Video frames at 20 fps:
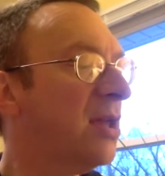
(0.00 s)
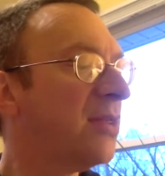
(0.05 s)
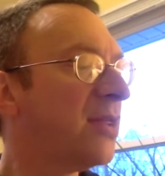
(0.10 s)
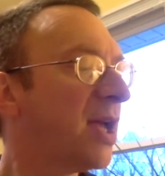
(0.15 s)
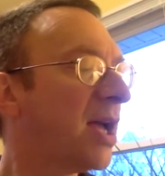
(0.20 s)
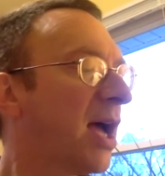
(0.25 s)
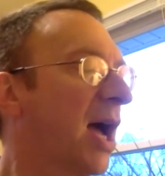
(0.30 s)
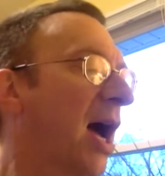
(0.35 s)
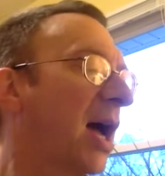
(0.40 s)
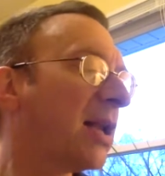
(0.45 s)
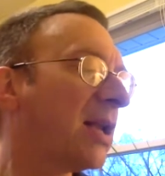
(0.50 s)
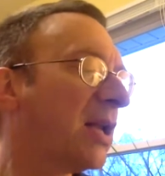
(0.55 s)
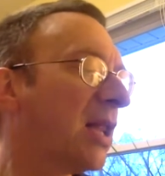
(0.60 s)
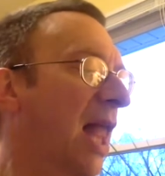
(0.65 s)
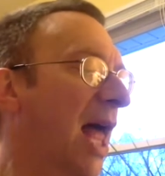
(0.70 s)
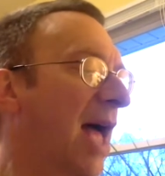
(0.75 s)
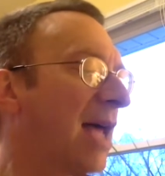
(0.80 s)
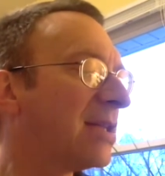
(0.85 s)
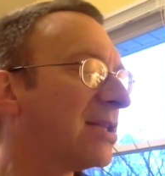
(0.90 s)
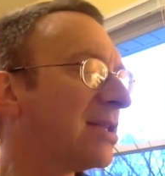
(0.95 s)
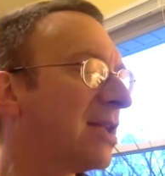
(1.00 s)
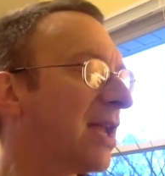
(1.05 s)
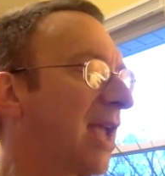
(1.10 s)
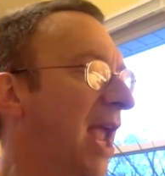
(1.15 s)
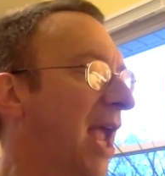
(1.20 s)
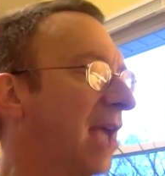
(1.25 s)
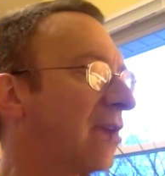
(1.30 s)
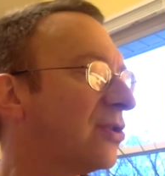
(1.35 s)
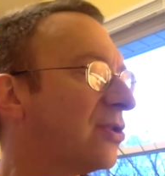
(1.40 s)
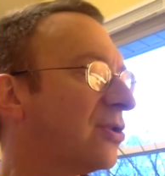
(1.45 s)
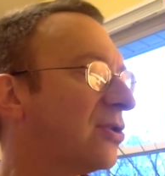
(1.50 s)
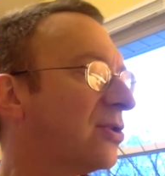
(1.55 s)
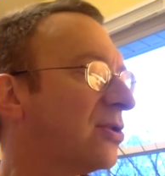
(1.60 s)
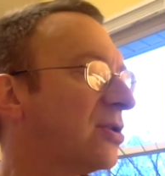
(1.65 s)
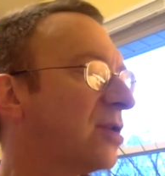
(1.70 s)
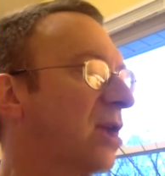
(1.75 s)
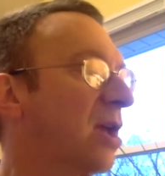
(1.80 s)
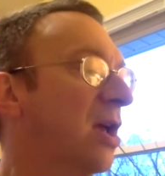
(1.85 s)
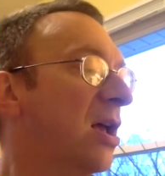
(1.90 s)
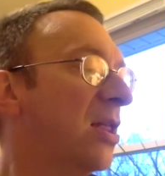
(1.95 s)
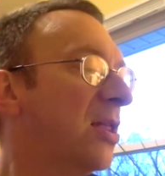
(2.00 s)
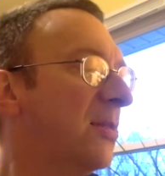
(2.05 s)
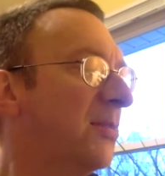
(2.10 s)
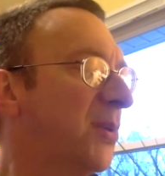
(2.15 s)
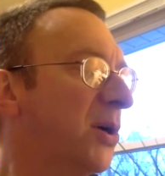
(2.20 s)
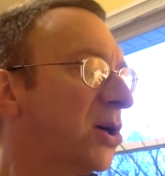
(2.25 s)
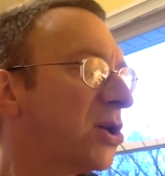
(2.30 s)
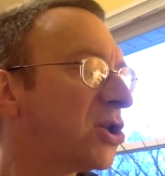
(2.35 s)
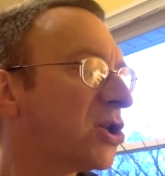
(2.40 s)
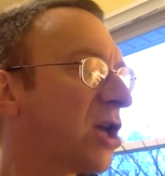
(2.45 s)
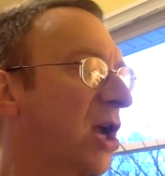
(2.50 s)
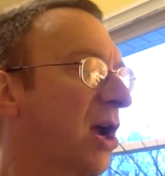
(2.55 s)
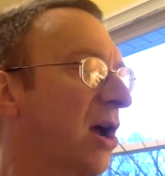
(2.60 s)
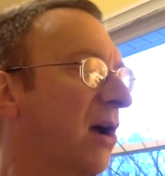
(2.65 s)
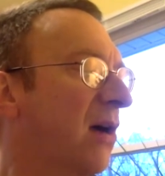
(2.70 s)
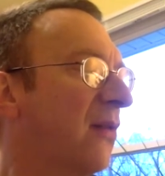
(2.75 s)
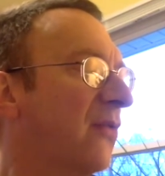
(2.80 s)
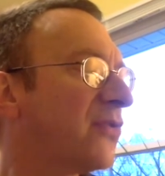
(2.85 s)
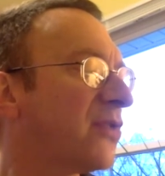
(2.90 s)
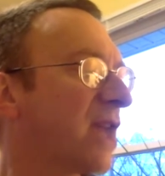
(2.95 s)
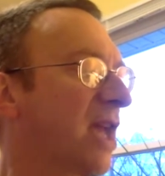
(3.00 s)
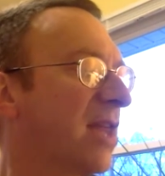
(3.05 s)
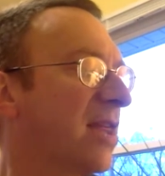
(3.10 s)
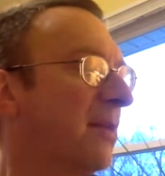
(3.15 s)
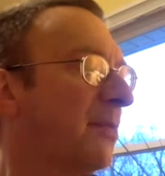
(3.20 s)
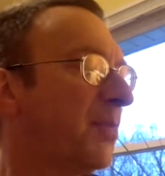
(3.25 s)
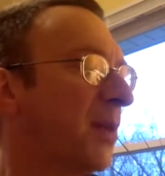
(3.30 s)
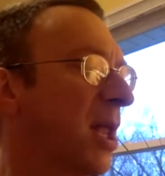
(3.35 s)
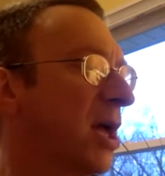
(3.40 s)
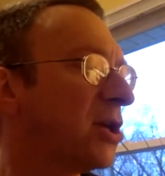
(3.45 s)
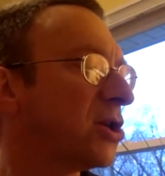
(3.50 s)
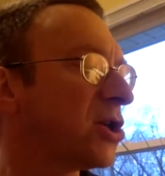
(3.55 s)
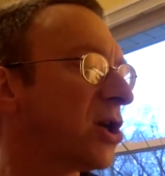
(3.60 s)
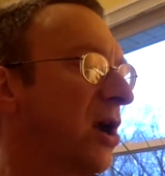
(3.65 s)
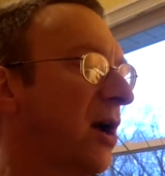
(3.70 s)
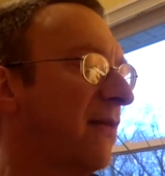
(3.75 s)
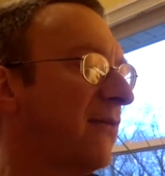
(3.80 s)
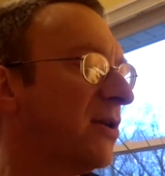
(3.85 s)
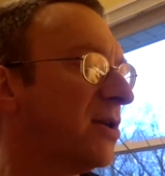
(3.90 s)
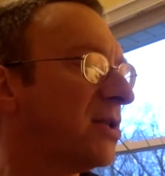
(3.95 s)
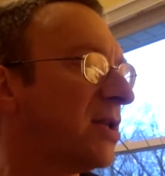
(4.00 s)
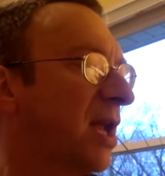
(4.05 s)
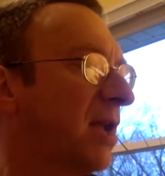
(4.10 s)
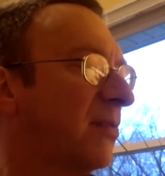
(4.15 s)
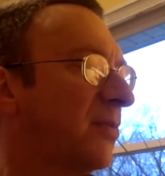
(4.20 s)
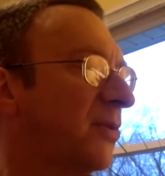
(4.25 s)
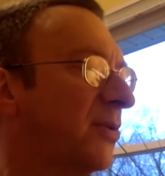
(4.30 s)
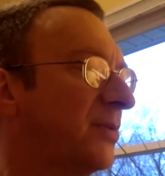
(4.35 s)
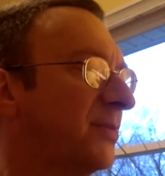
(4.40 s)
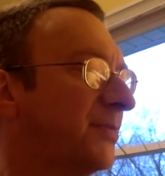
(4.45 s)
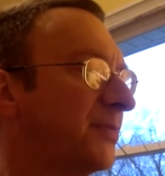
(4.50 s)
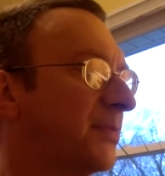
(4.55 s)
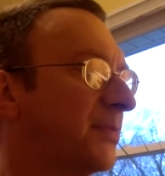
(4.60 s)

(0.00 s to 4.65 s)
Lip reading: the cut glass decanters, the bookshelves, and the plush-covered table.